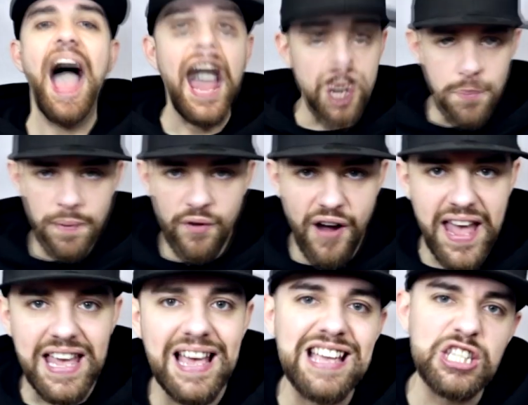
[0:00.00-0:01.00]
At number
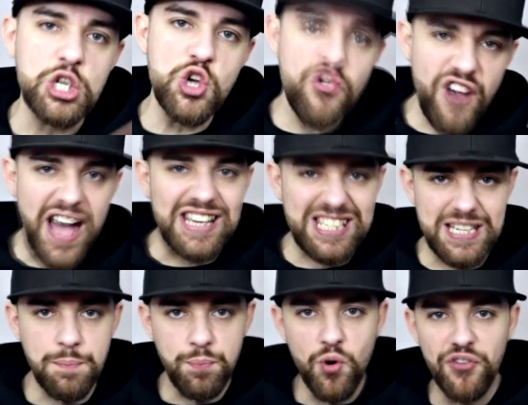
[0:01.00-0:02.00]
eight is another
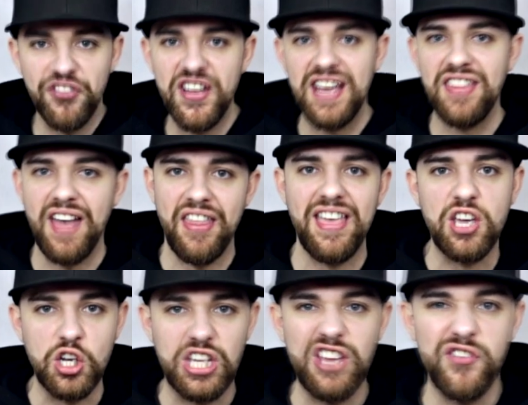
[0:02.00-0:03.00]
simple figure that they
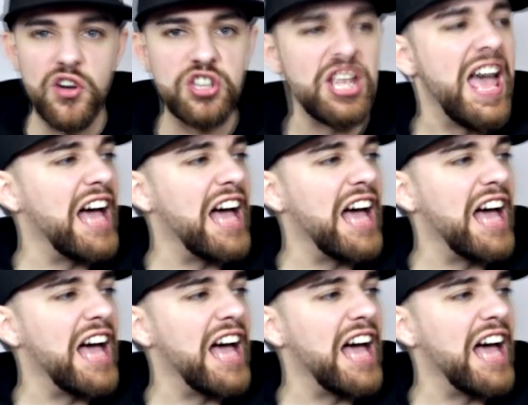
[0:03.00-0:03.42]
could give us,